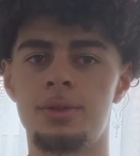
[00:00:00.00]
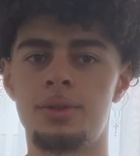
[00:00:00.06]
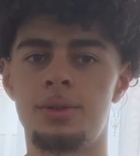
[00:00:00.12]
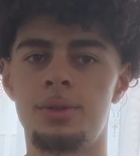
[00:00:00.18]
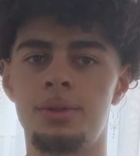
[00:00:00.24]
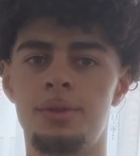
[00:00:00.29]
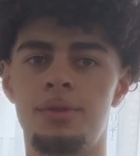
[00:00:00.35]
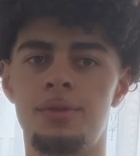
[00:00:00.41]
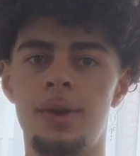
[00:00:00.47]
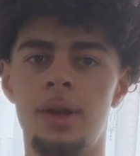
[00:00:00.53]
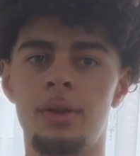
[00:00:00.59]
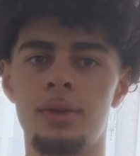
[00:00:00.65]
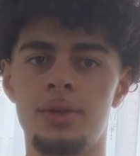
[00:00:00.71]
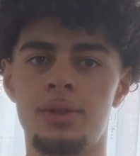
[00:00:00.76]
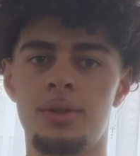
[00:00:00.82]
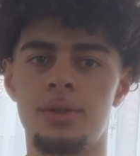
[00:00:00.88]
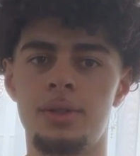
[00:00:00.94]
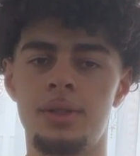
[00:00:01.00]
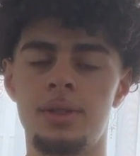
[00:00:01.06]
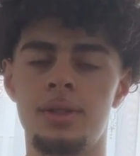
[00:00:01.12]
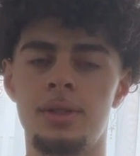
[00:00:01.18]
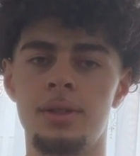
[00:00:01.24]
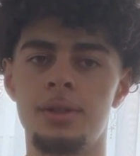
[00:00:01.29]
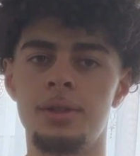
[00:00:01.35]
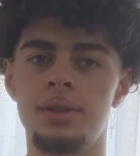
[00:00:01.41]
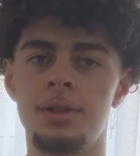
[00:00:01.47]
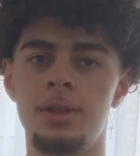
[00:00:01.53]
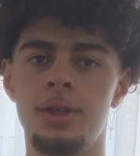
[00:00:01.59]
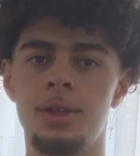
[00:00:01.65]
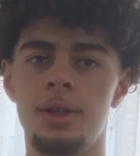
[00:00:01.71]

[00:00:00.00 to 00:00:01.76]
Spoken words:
to fat loss consistently.